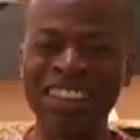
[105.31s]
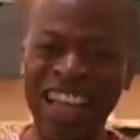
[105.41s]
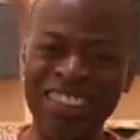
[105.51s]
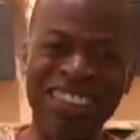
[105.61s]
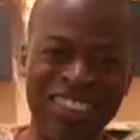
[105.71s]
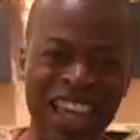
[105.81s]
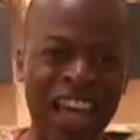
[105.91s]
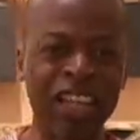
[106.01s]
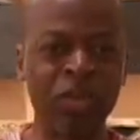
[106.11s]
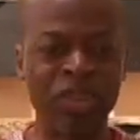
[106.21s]
That's
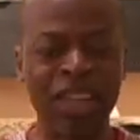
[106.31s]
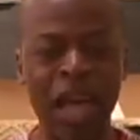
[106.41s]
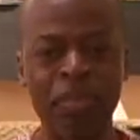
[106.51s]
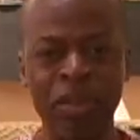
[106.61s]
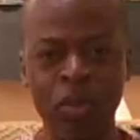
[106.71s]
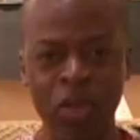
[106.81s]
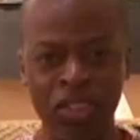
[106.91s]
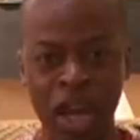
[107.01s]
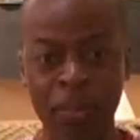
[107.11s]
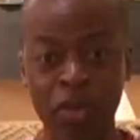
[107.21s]
exactly what's happening
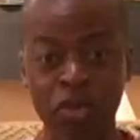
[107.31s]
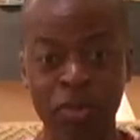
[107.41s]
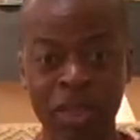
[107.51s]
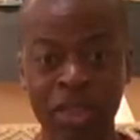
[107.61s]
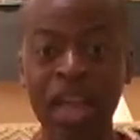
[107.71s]
with our movement.